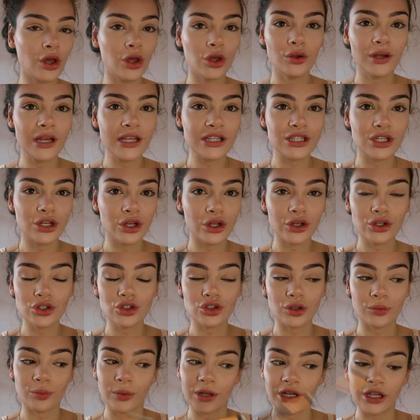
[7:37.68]
Who needs a
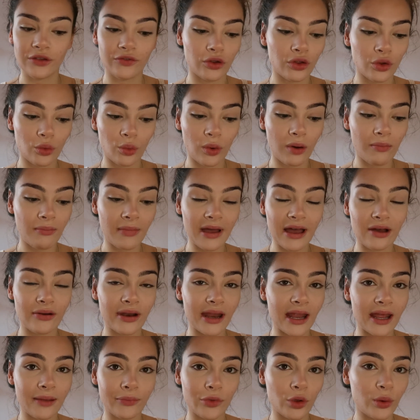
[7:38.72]
nose job when you've got the £1
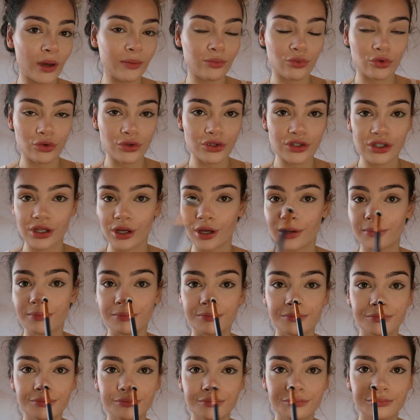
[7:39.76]
MUA bronzer?
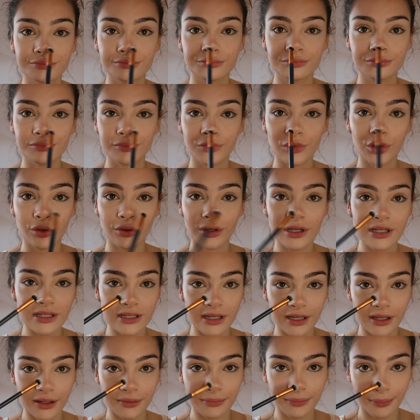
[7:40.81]

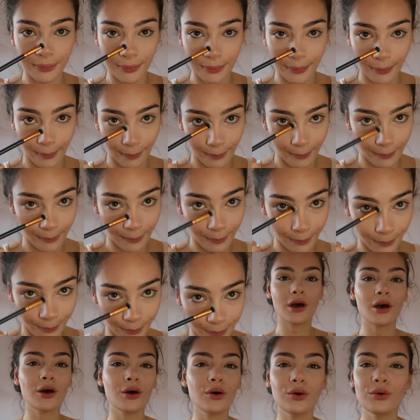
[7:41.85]
Honestly.
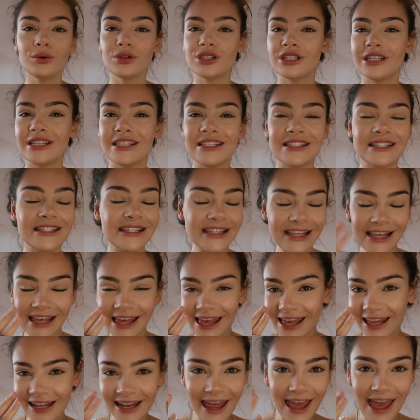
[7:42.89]
Oh, she's
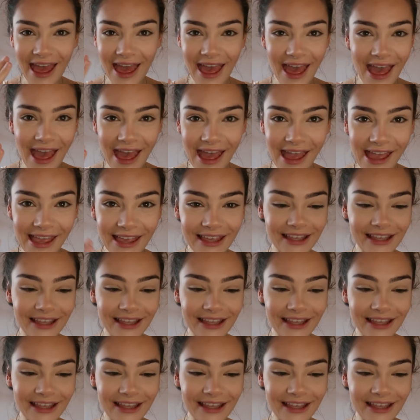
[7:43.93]
skinny!